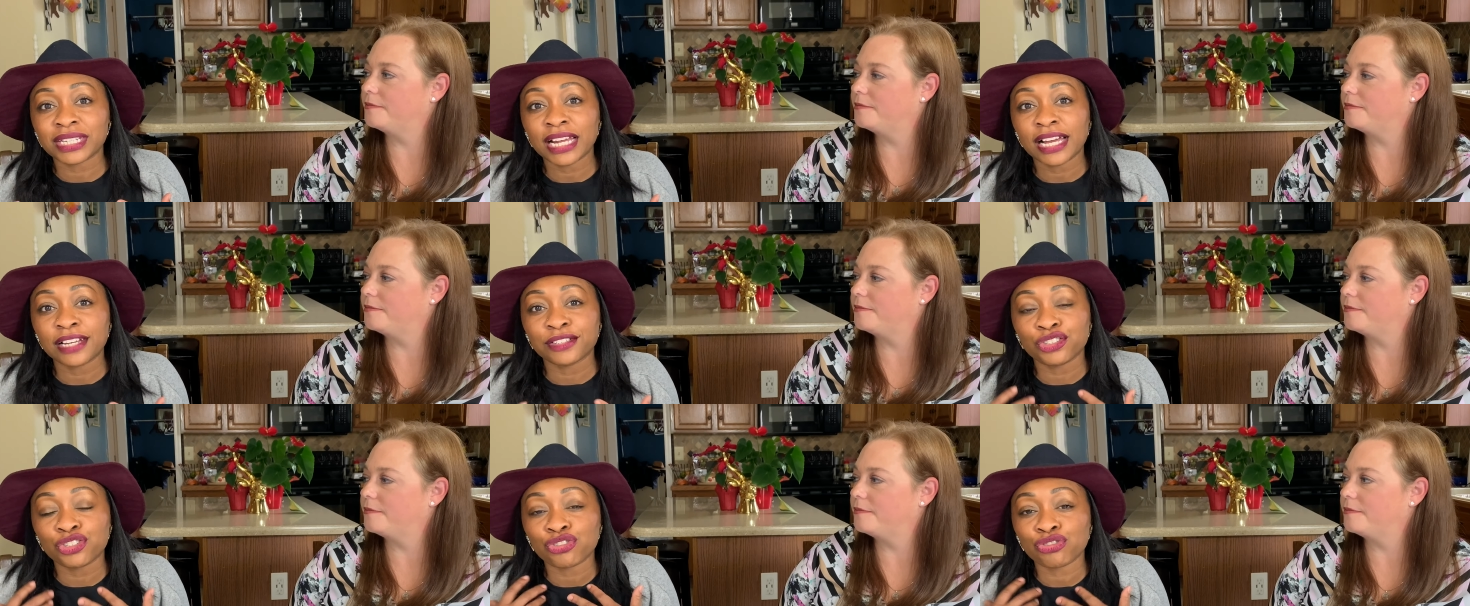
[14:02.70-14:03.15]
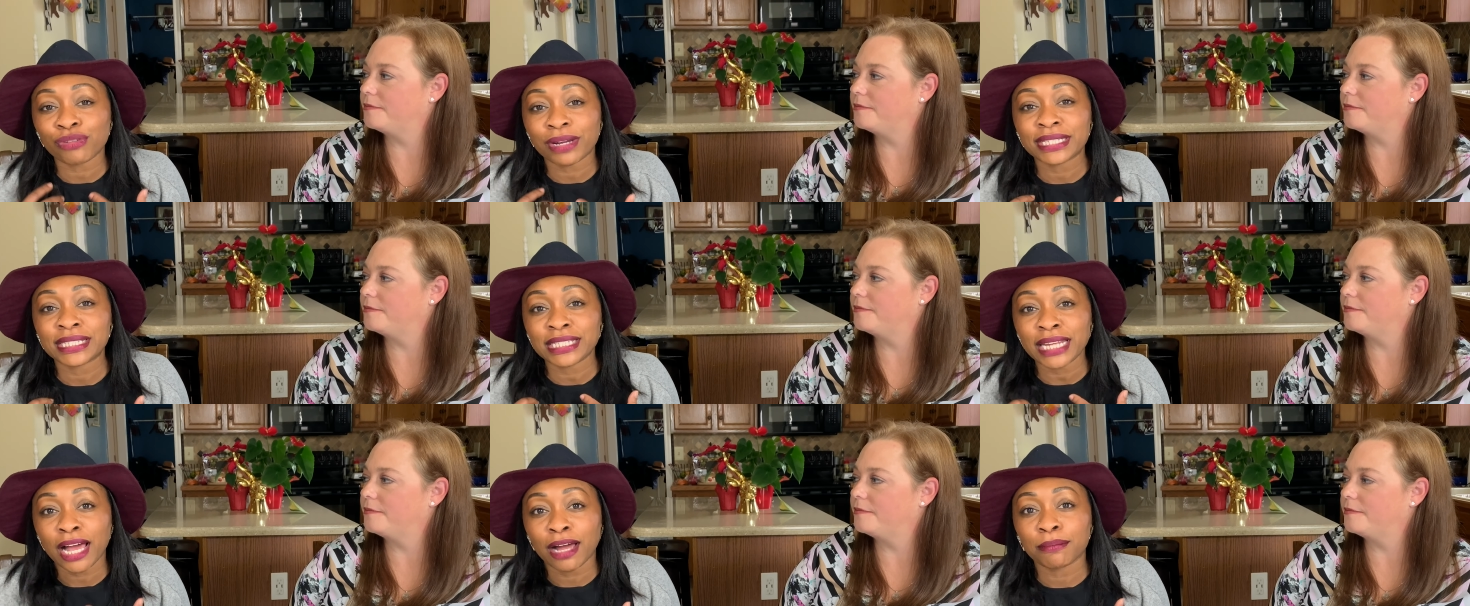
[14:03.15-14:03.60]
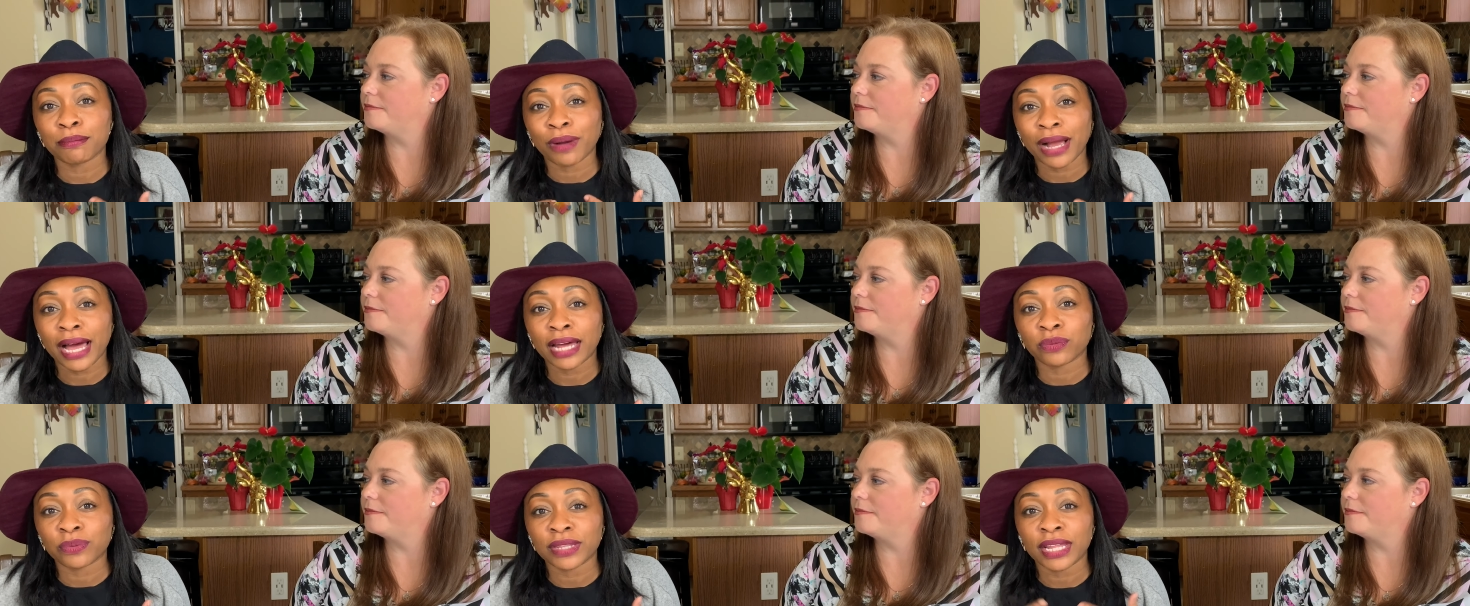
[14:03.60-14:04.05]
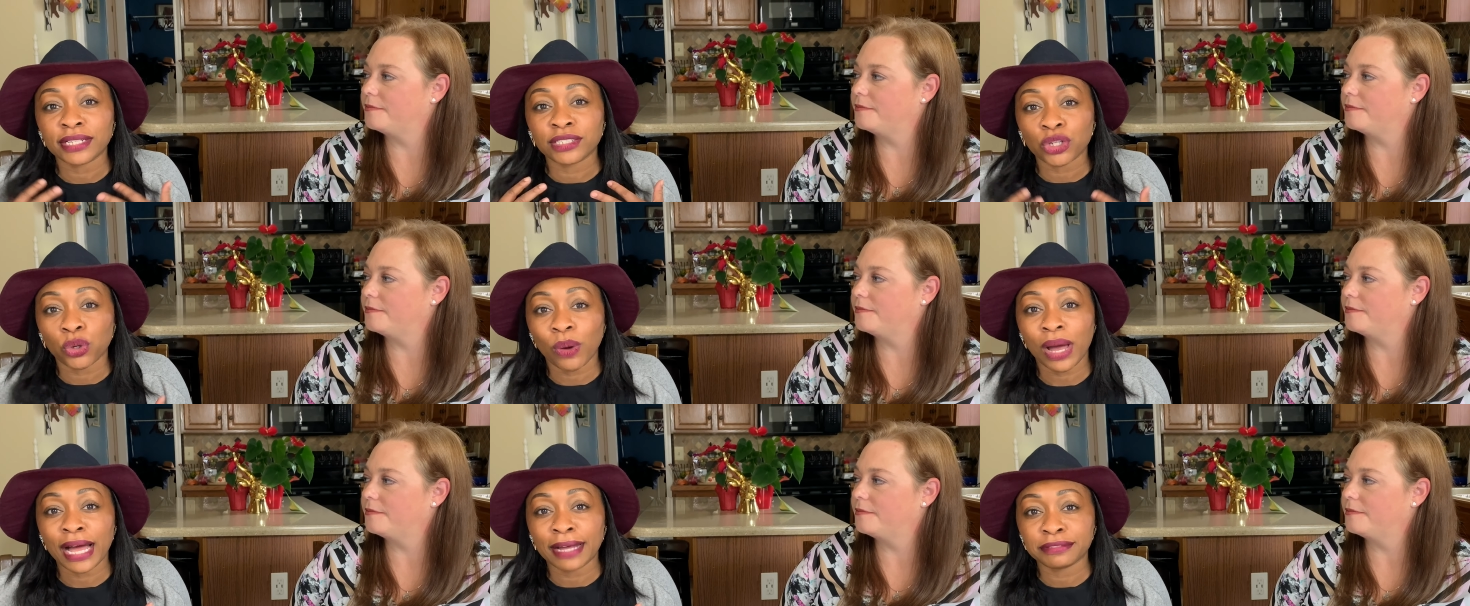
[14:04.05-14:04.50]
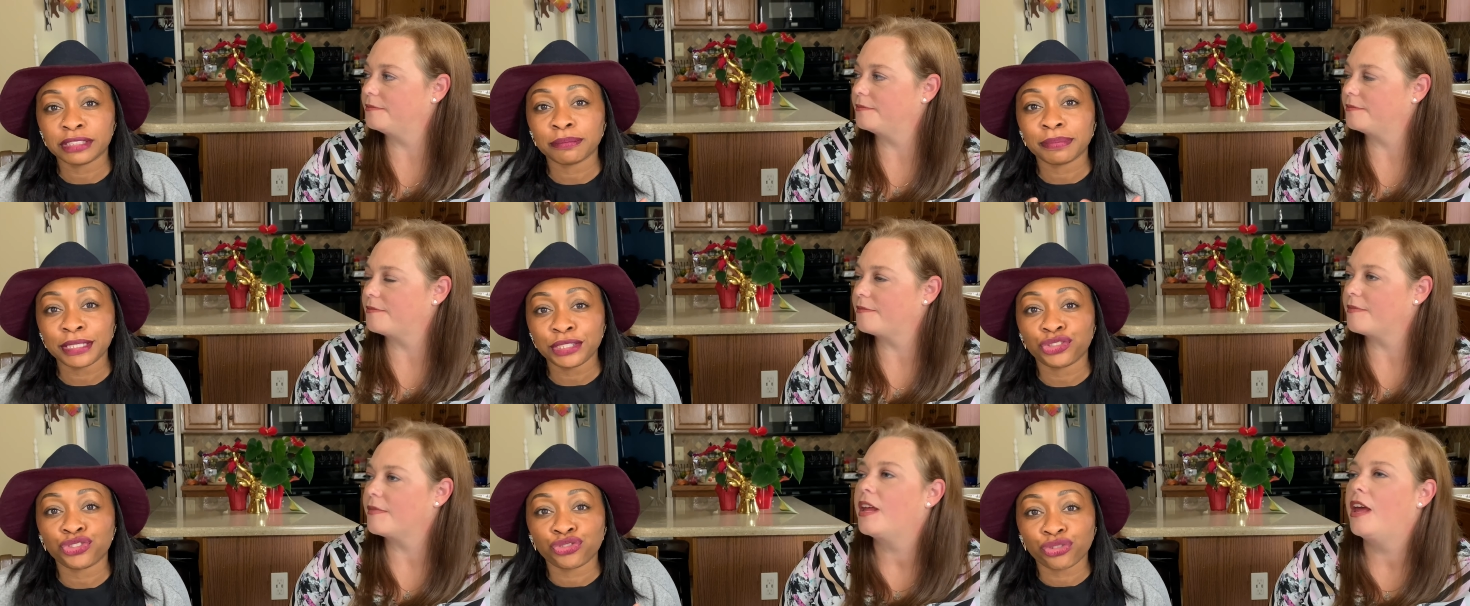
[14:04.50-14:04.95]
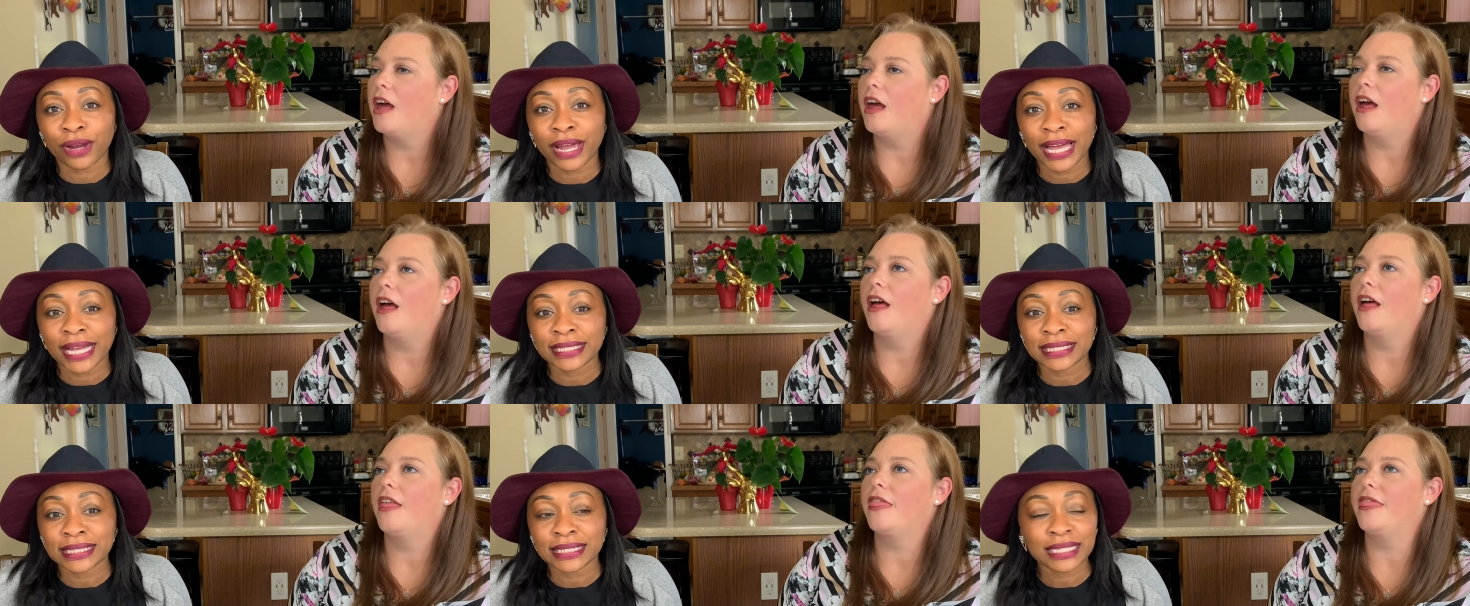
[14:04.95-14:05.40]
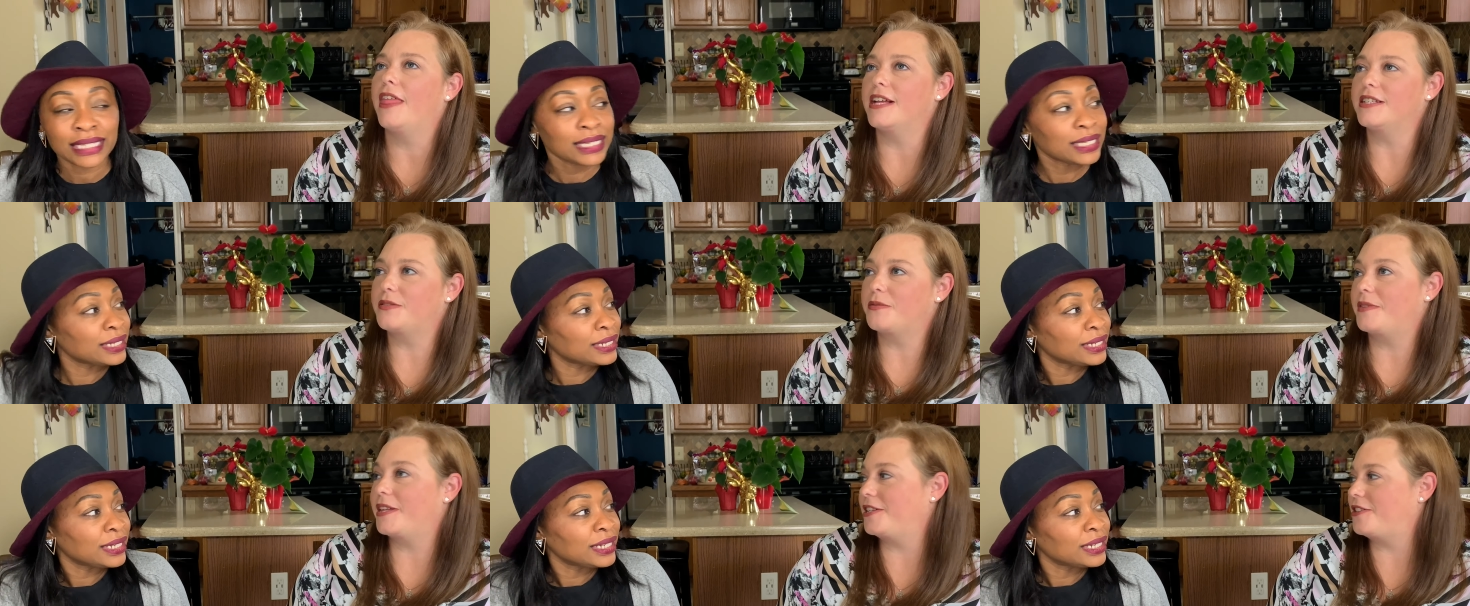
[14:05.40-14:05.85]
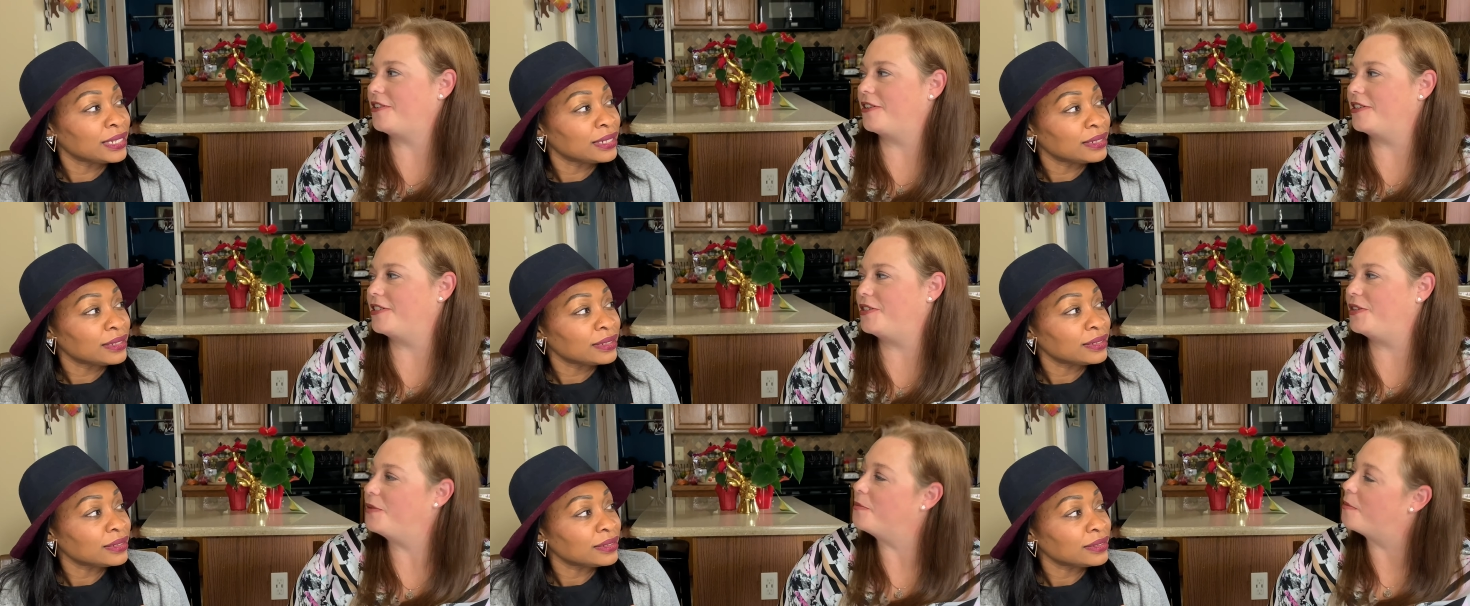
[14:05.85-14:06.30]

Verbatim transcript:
Speaker 1: than a stressed out bride when they don't have to be stressed.
Speaker 2: That's when they turn into